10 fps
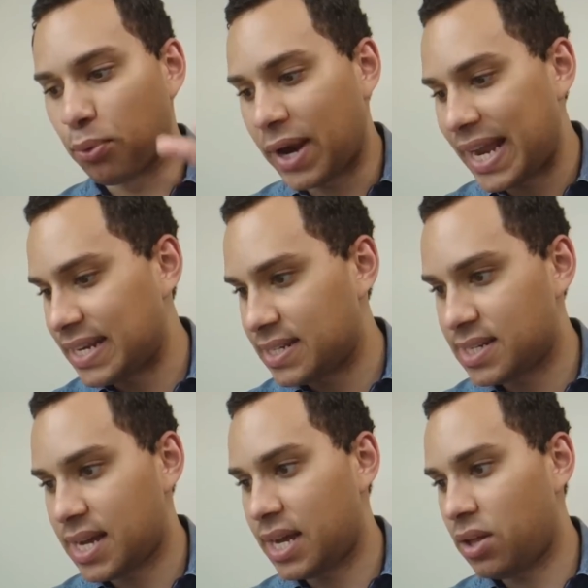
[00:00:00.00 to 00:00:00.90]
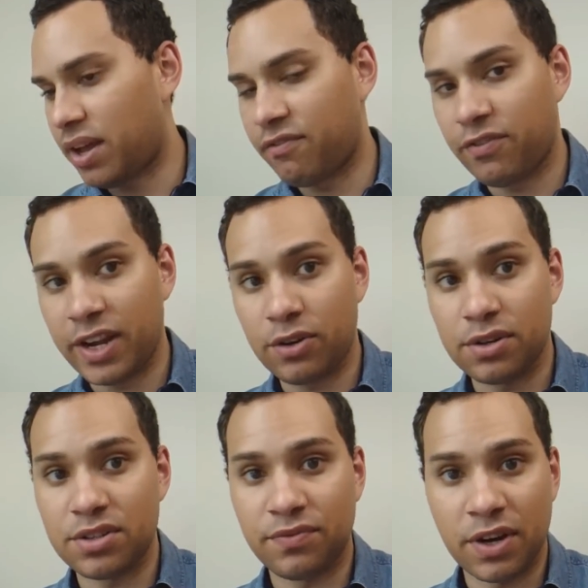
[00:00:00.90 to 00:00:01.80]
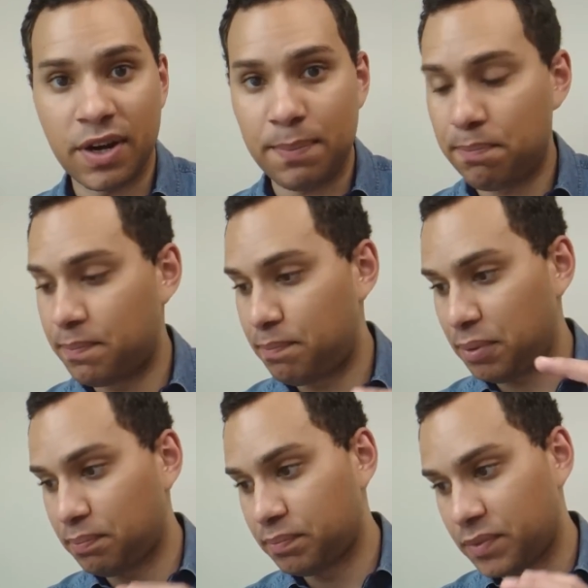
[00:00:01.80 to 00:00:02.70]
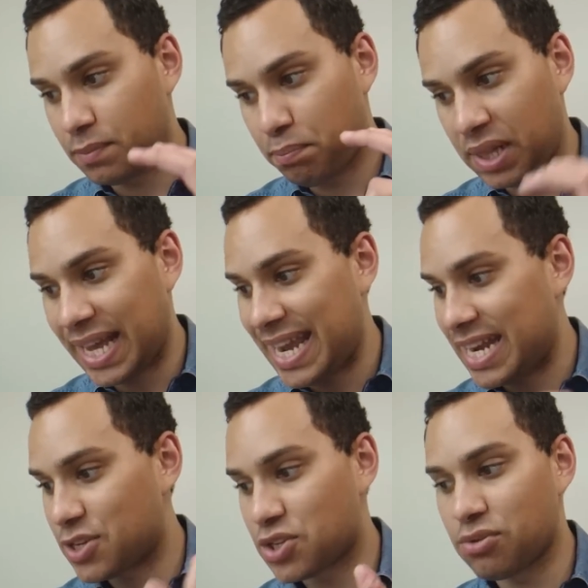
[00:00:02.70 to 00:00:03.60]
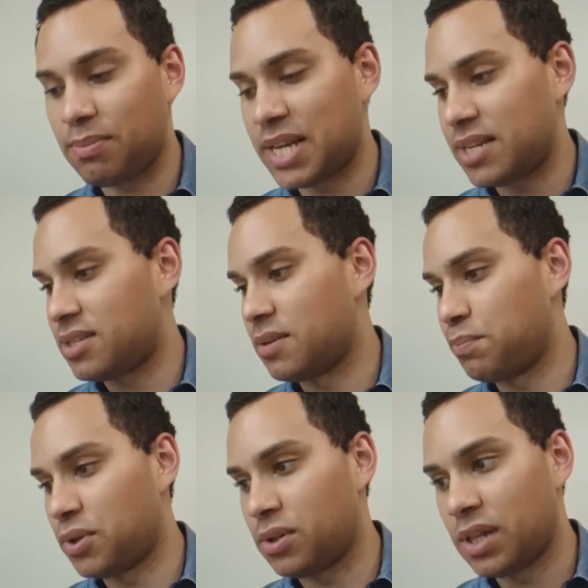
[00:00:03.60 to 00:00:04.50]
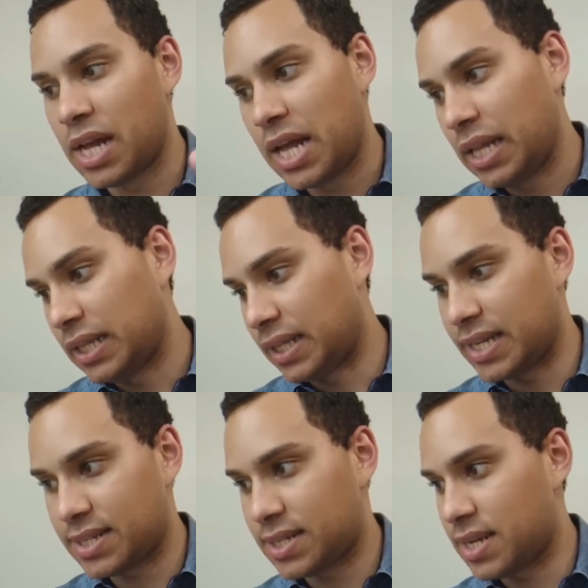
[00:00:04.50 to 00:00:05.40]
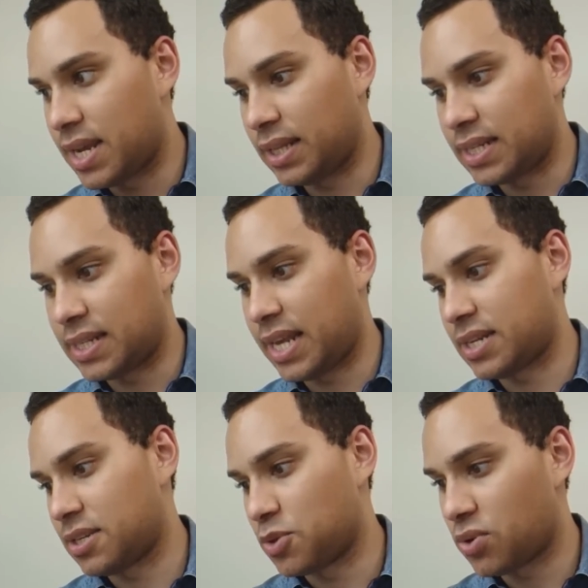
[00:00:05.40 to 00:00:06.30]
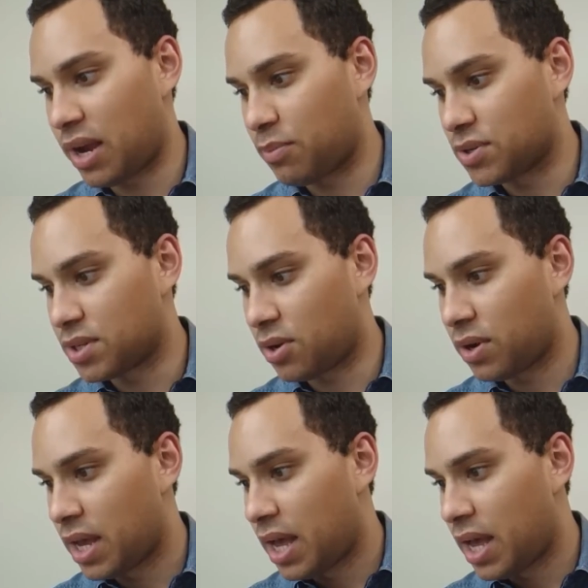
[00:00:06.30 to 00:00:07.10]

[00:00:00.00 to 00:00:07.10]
branded style and Frank Kern's very plain, streamlined, simple. Let's let's get a subscriber. So